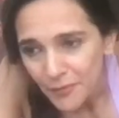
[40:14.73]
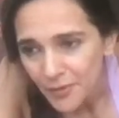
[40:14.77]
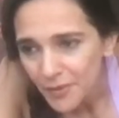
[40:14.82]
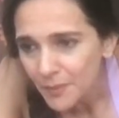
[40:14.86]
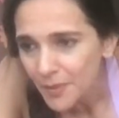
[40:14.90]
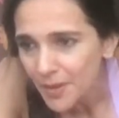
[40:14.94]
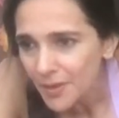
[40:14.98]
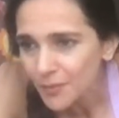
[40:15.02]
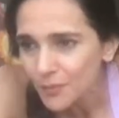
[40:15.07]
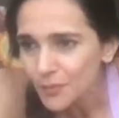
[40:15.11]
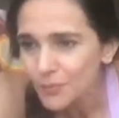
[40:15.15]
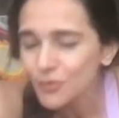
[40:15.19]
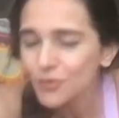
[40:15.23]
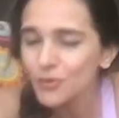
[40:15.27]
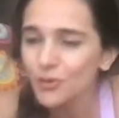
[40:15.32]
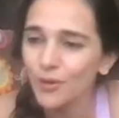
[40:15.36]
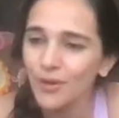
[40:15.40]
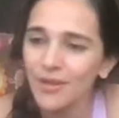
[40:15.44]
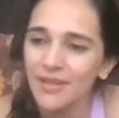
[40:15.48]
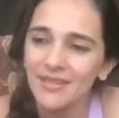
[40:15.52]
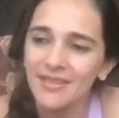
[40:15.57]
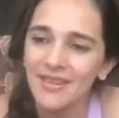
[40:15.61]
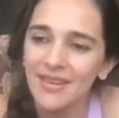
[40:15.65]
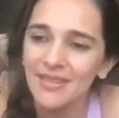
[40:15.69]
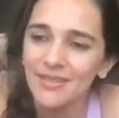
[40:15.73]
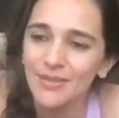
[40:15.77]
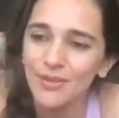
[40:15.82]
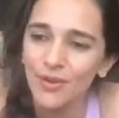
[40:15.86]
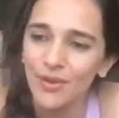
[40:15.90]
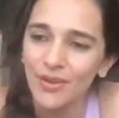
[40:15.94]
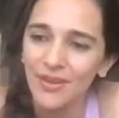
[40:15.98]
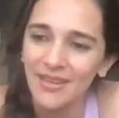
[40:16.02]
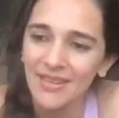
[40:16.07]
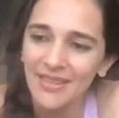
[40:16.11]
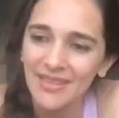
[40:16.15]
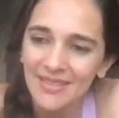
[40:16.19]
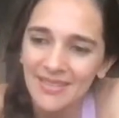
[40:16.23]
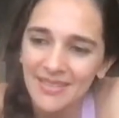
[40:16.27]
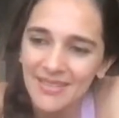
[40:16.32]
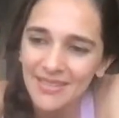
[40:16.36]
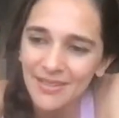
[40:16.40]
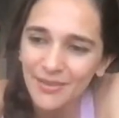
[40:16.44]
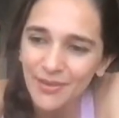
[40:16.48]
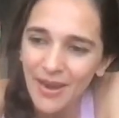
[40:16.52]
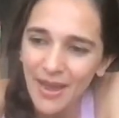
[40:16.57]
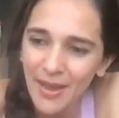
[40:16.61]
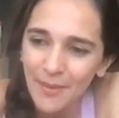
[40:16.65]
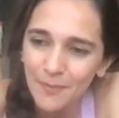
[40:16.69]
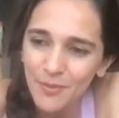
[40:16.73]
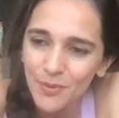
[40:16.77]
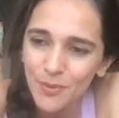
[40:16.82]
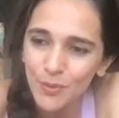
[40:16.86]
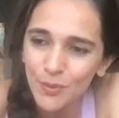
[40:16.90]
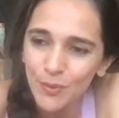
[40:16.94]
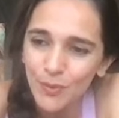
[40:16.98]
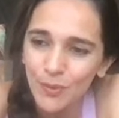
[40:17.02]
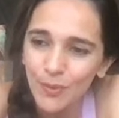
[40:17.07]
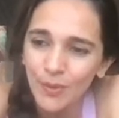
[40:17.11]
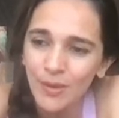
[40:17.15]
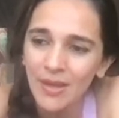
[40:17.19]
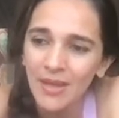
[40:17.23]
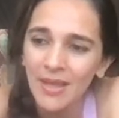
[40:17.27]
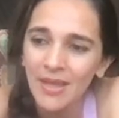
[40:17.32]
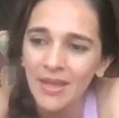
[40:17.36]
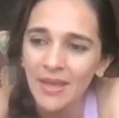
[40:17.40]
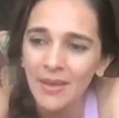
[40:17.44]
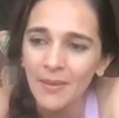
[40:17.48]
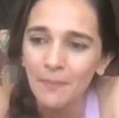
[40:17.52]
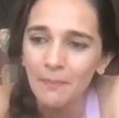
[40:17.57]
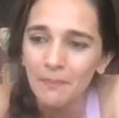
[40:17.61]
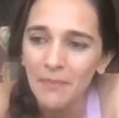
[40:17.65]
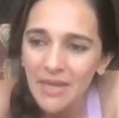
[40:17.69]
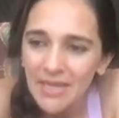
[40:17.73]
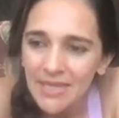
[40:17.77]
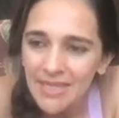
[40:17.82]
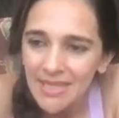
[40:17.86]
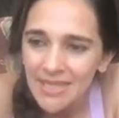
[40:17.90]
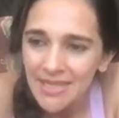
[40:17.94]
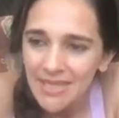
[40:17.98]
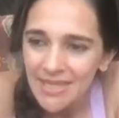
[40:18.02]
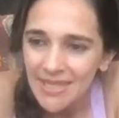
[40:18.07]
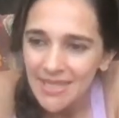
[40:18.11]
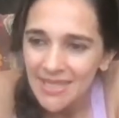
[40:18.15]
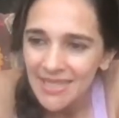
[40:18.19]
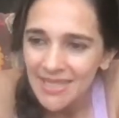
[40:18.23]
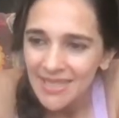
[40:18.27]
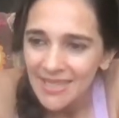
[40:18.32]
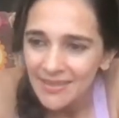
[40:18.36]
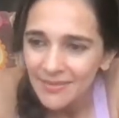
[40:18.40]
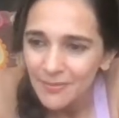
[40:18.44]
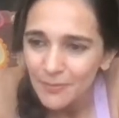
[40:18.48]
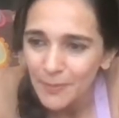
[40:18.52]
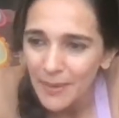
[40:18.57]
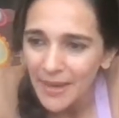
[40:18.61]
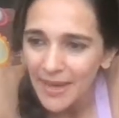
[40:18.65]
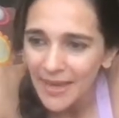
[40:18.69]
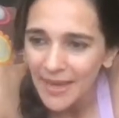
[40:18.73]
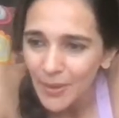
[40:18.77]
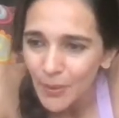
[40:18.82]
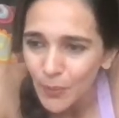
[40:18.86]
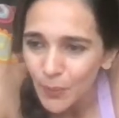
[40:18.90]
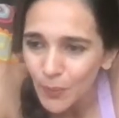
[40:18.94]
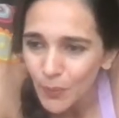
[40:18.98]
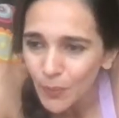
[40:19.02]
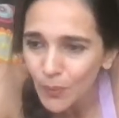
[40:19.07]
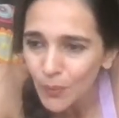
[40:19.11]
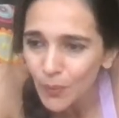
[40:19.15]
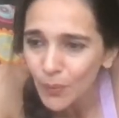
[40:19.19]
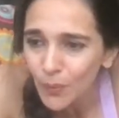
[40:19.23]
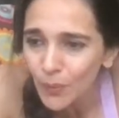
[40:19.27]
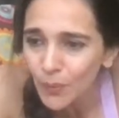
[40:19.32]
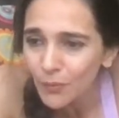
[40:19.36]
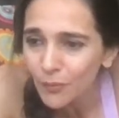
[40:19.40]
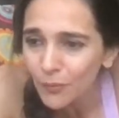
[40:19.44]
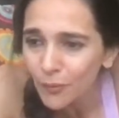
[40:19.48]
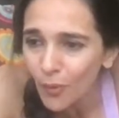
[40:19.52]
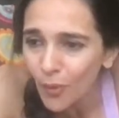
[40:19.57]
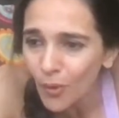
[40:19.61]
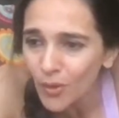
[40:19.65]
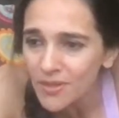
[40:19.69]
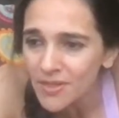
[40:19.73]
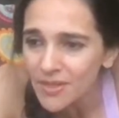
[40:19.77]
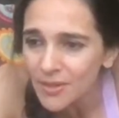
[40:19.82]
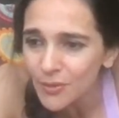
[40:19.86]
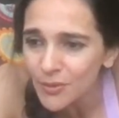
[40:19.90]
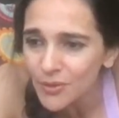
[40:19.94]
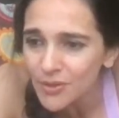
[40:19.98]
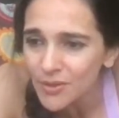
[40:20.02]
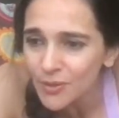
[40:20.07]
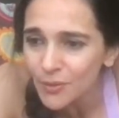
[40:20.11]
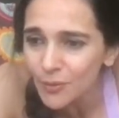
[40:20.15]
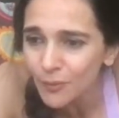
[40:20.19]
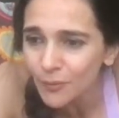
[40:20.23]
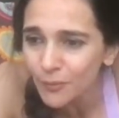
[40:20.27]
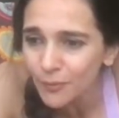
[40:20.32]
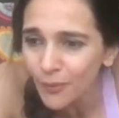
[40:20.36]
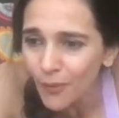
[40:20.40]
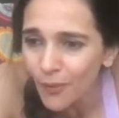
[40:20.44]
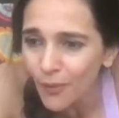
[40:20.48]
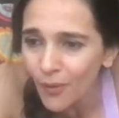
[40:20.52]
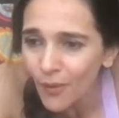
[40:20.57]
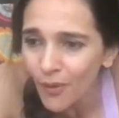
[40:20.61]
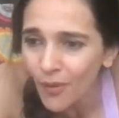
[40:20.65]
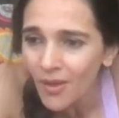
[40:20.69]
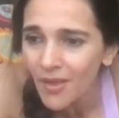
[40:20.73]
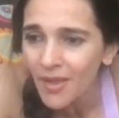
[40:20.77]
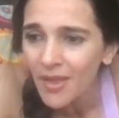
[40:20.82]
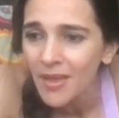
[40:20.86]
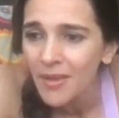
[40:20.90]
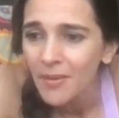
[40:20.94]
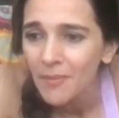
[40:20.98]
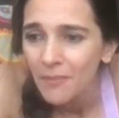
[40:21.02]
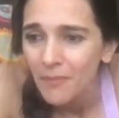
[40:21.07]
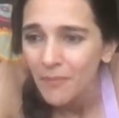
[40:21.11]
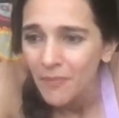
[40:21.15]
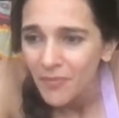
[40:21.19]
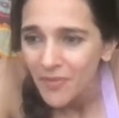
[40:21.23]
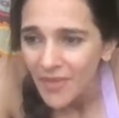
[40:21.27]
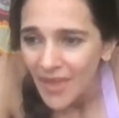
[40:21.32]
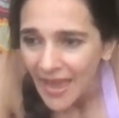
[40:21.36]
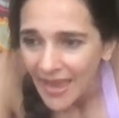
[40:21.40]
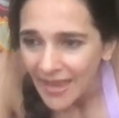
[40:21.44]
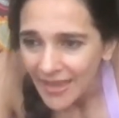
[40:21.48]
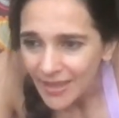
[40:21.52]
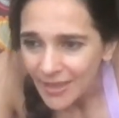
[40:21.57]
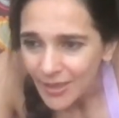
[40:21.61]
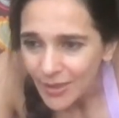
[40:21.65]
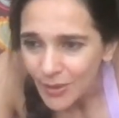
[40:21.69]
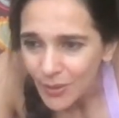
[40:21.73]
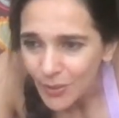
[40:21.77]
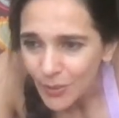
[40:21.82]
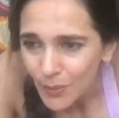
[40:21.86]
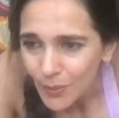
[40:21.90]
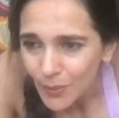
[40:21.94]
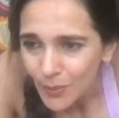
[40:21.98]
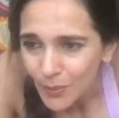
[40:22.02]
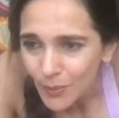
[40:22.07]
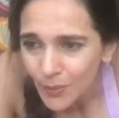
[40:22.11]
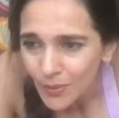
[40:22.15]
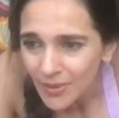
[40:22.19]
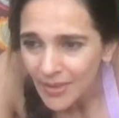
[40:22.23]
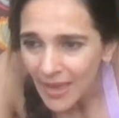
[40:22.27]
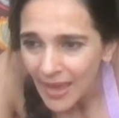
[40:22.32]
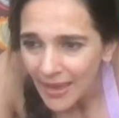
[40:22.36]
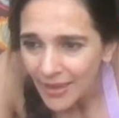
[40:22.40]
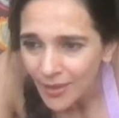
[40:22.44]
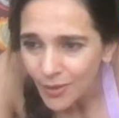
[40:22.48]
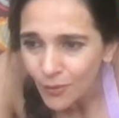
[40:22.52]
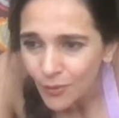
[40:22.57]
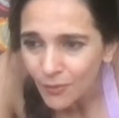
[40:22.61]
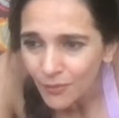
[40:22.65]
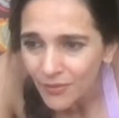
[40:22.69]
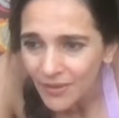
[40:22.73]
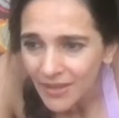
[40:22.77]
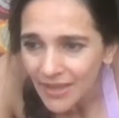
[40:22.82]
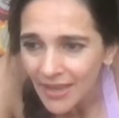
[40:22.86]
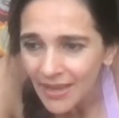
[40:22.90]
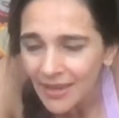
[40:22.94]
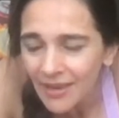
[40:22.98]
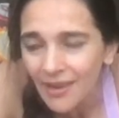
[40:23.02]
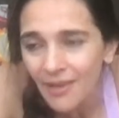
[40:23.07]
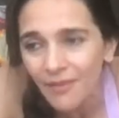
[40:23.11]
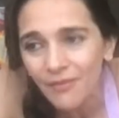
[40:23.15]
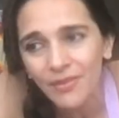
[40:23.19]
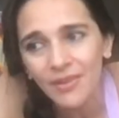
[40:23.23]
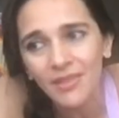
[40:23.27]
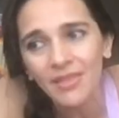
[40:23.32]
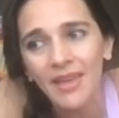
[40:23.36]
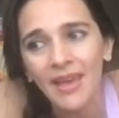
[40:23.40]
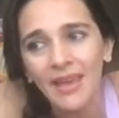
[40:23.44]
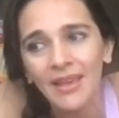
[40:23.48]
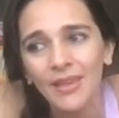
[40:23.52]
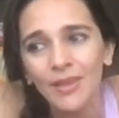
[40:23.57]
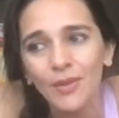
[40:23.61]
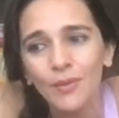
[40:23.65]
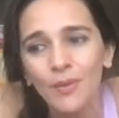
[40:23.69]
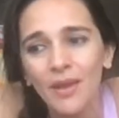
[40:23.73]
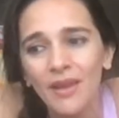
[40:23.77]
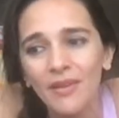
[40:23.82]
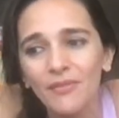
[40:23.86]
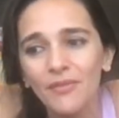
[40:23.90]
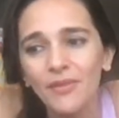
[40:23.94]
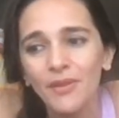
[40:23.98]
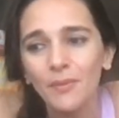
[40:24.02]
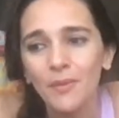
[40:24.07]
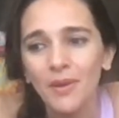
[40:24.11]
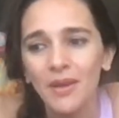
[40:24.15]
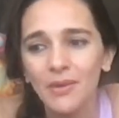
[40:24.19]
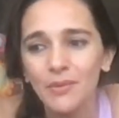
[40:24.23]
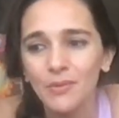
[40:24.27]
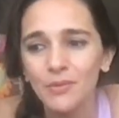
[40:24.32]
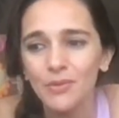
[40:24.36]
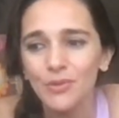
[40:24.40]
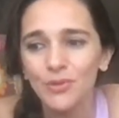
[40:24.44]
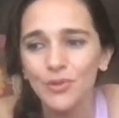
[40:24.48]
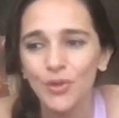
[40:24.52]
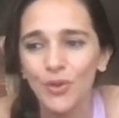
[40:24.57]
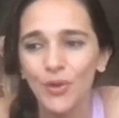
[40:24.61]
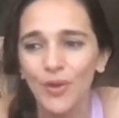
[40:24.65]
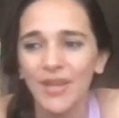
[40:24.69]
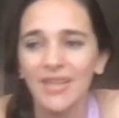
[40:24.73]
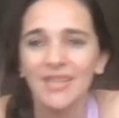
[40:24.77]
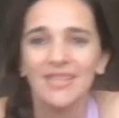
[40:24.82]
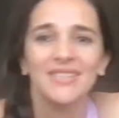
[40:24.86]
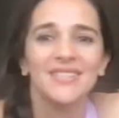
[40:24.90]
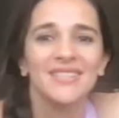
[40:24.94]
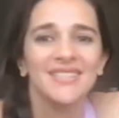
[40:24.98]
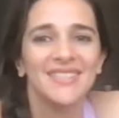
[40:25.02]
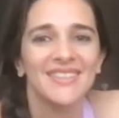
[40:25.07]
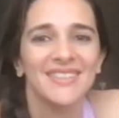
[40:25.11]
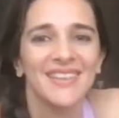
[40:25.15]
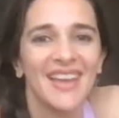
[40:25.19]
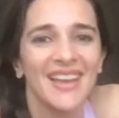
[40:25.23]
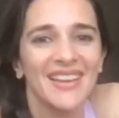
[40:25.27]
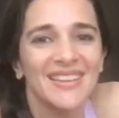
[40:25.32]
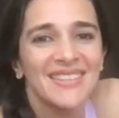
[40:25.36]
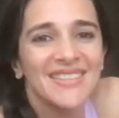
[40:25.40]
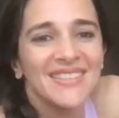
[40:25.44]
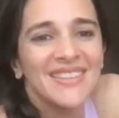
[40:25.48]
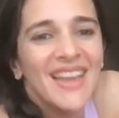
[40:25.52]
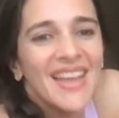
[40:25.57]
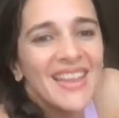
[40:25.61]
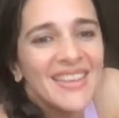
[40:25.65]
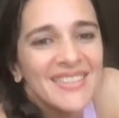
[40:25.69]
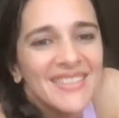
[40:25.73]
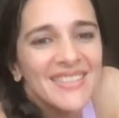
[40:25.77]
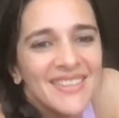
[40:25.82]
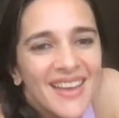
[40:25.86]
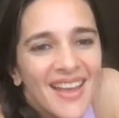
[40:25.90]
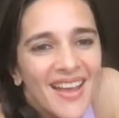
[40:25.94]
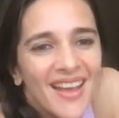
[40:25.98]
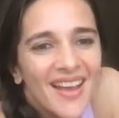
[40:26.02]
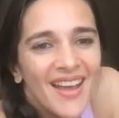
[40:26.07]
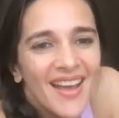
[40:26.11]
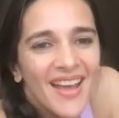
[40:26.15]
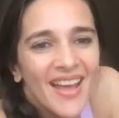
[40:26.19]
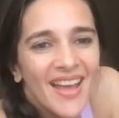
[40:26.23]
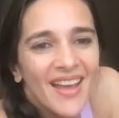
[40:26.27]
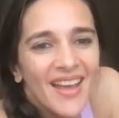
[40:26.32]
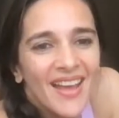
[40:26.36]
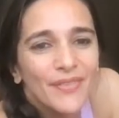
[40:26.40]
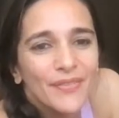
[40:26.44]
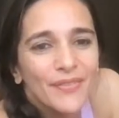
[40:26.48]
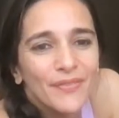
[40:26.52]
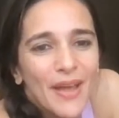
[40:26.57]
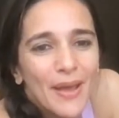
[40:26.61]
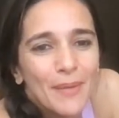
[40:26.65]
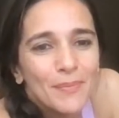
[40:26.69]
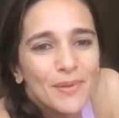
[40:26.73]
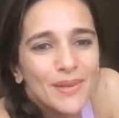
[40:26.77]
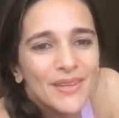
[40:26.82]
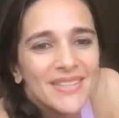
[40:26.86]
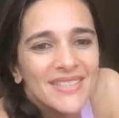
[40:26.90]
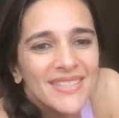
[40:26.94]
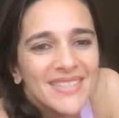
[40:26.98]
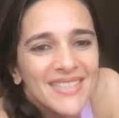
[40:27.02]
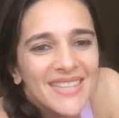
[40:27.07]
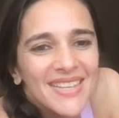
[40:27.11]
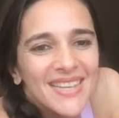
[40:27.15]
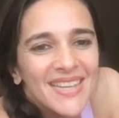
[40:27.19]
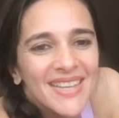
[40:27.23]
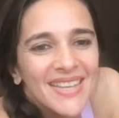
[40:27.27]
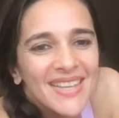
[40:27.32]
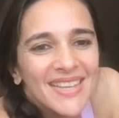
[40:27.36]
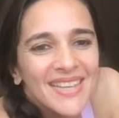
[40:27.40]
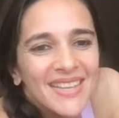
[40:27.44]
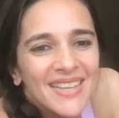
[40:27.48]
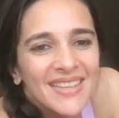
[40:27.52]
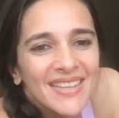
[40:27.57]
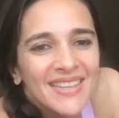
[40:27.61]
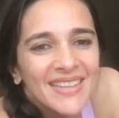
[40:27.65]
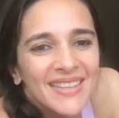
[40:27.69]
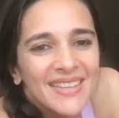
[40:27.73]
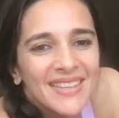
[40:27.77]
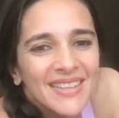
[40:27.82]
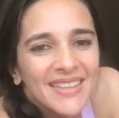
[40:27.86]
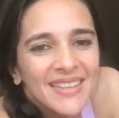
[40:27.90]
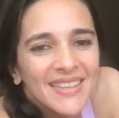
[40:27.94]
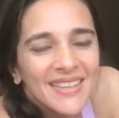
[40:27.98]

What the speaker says: everyone who's joined us on Instagram too. Must by Oo4004. Thank you, VN Lover. Thank you, everyone who's joined. Ta-ra, ta-ra, ta-ra. Have a fabulous day.